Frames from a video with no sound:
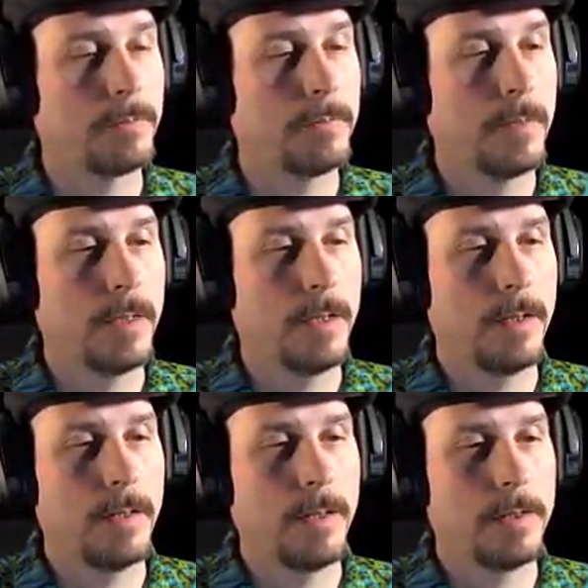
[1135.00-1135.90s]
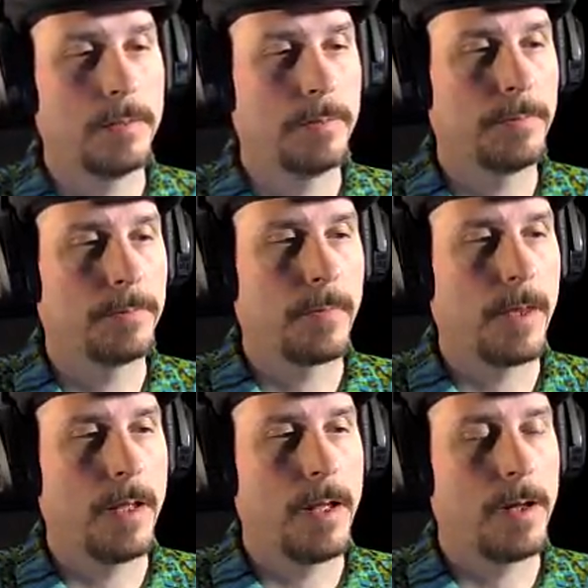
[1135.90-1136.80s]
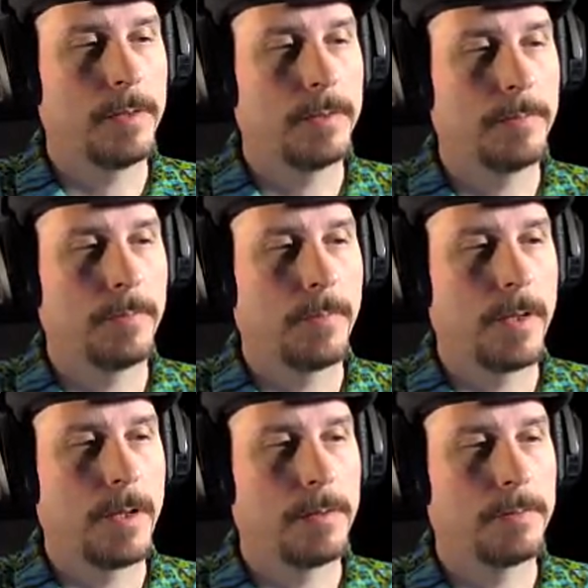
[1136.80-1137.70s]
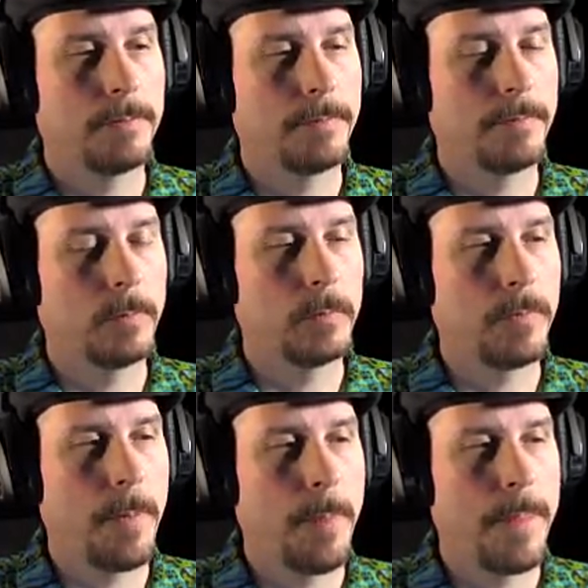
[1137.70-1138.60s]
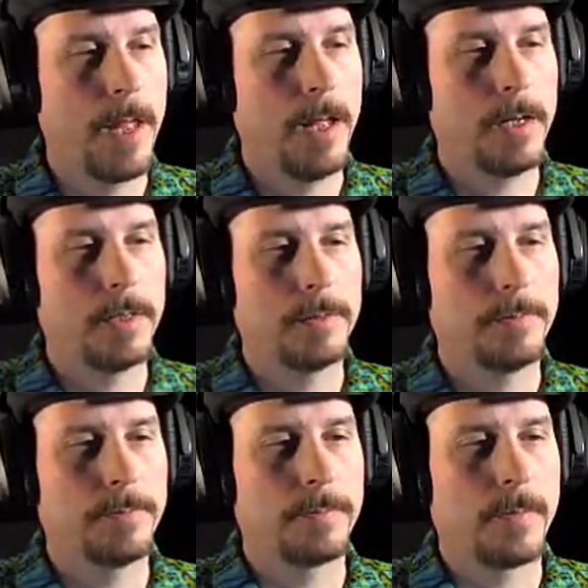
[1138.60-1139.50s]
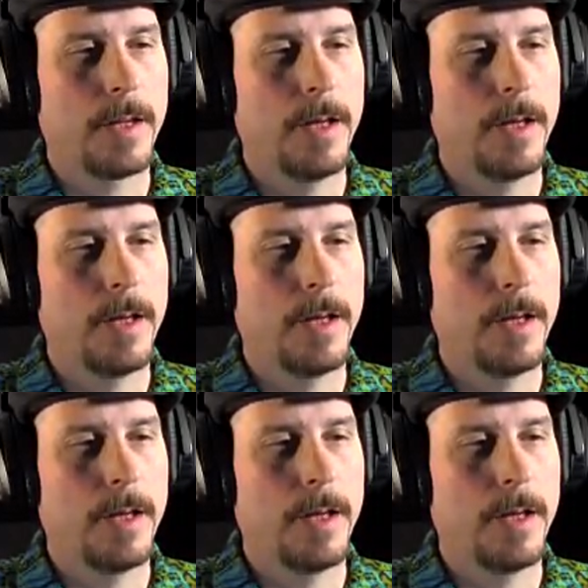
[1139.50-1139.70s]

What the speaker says: (silence)